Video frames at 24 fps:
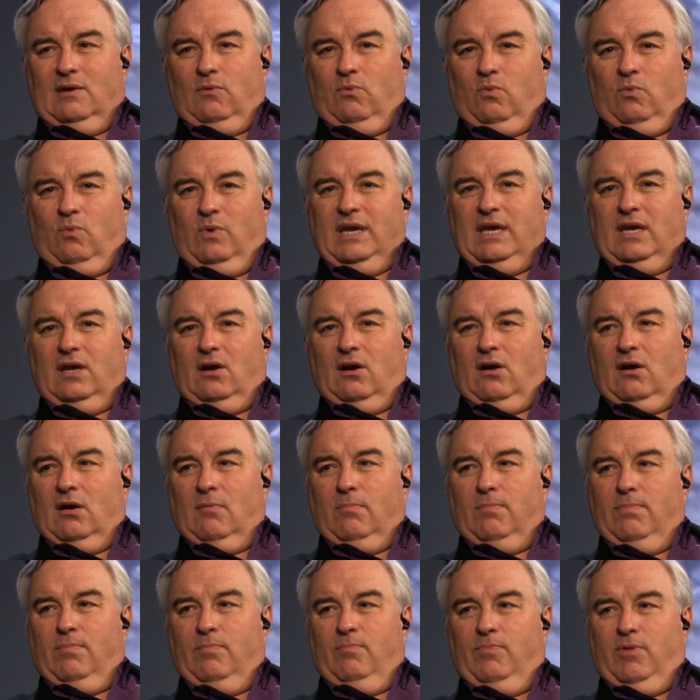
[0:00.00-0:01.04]
that we
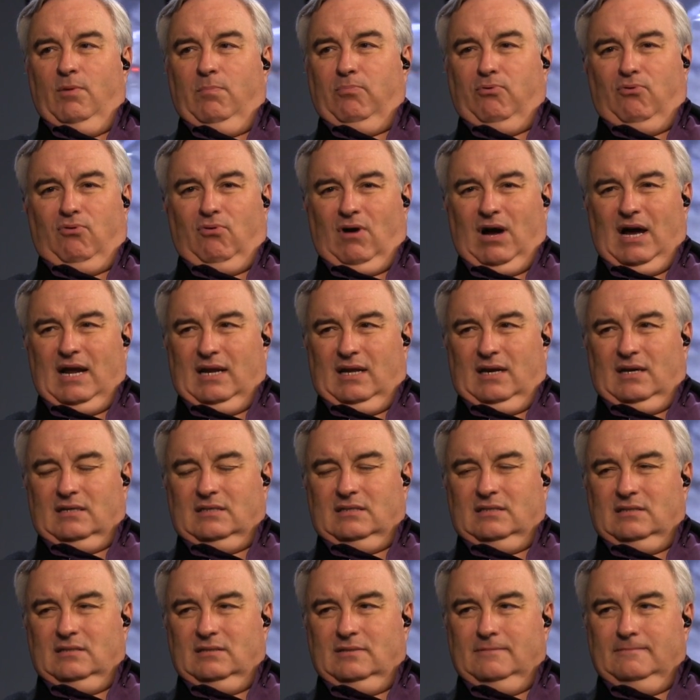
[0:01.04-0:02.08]
are the
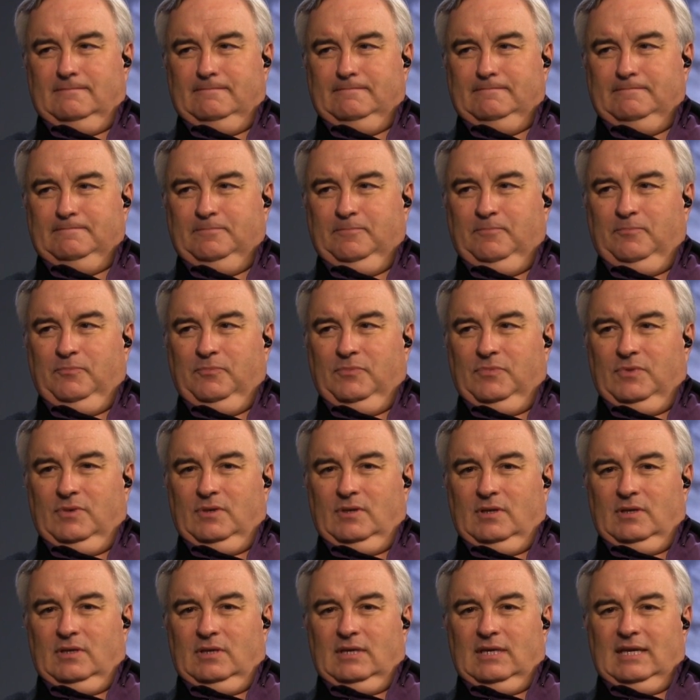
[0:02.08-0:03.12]
product
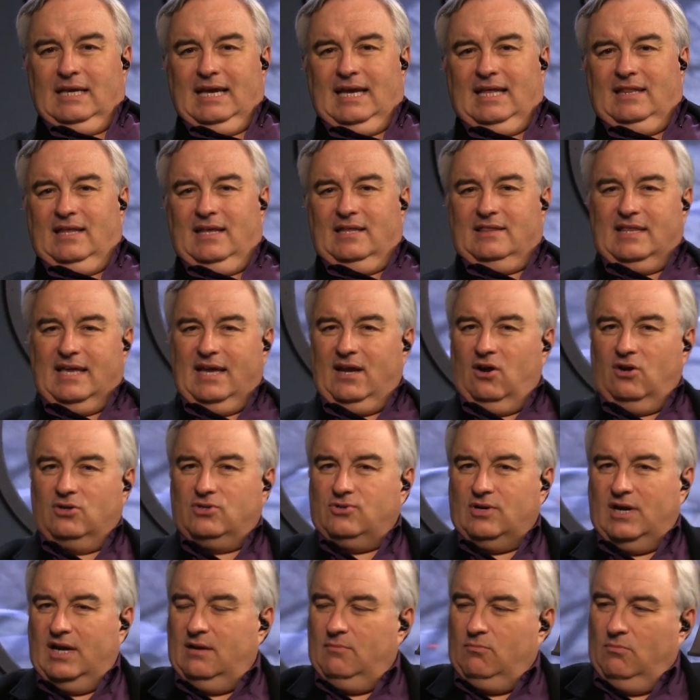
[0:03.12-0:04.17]
Mm -hmm. and that they mm-hmm.
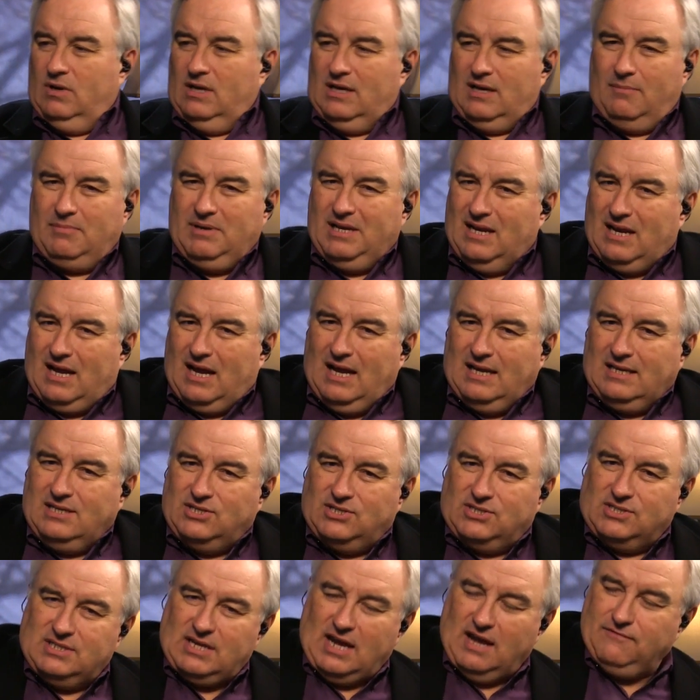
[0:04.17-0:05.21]
are trying to. I mean, I
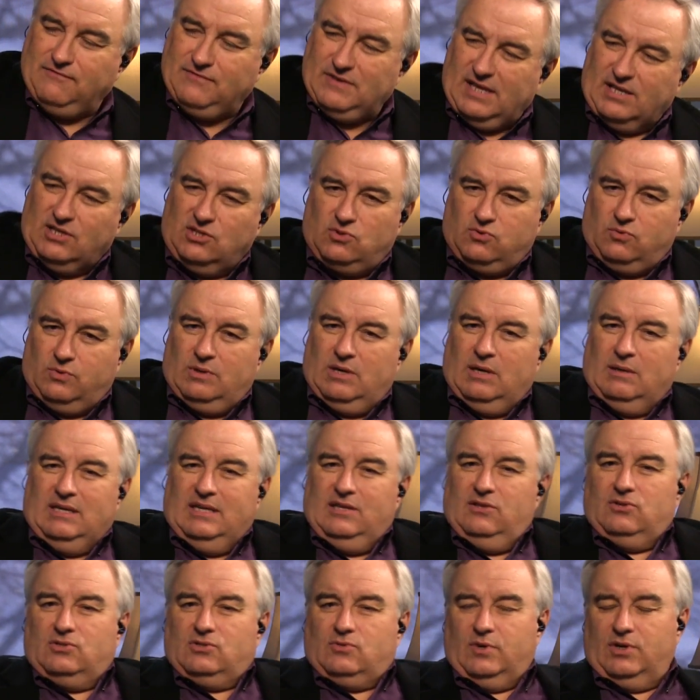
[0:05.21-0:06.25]
just I feel like tw
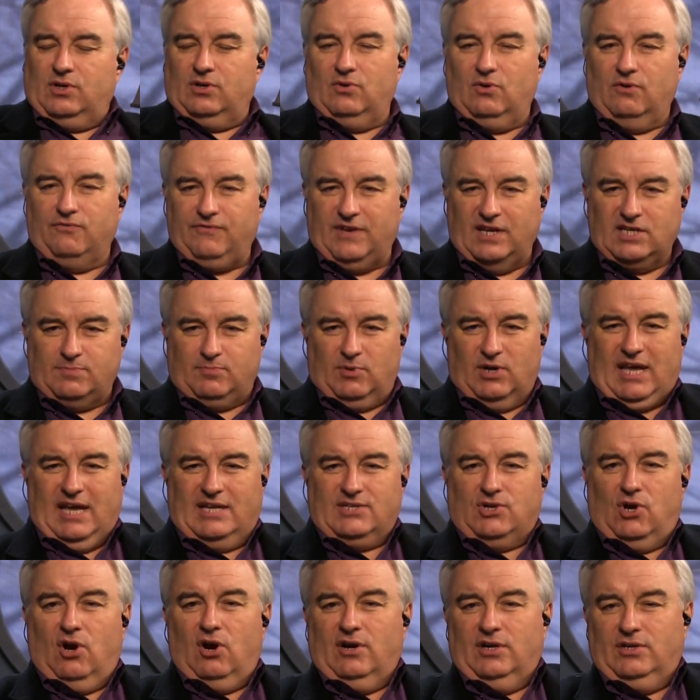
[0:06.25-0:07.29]
neither Twitter nor Facebook
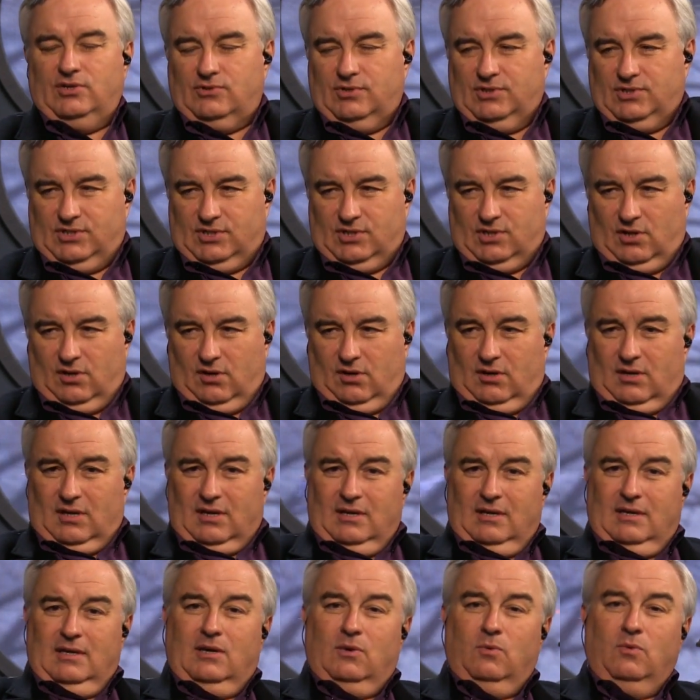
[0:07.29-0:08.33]
has our interests at heart.
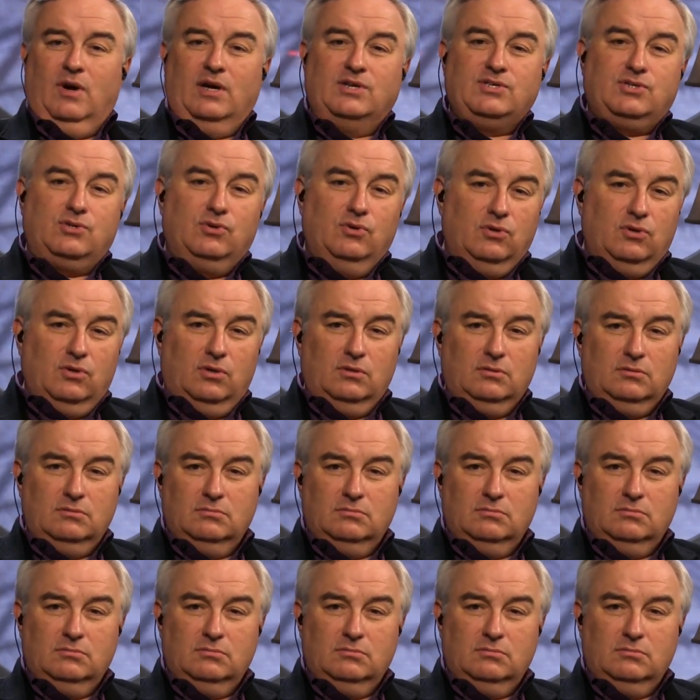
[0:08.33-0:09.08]
Oh, Whereas because